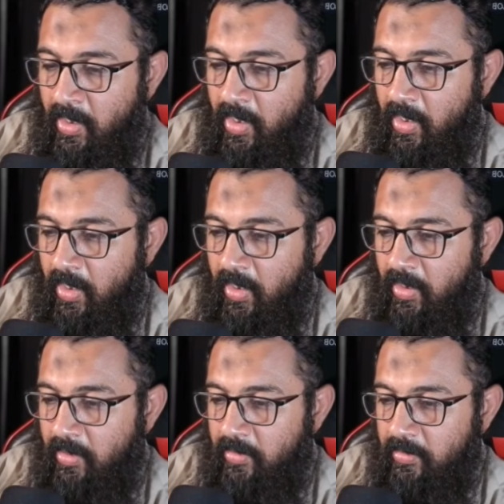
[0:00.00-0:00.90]

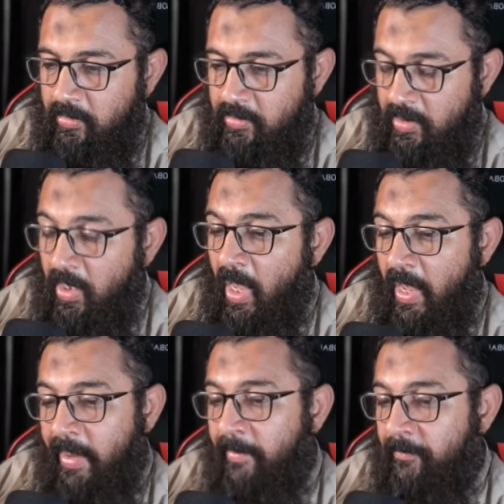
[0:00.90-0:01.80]
And still I
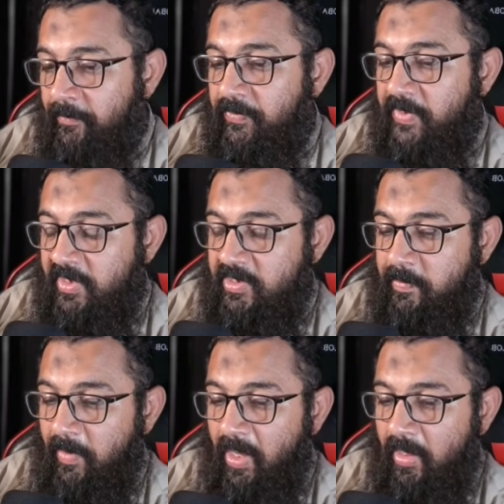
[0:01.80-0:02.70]
am just
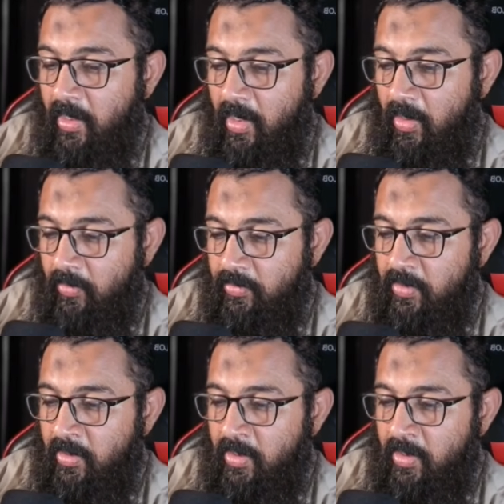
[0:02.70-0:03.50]
playing around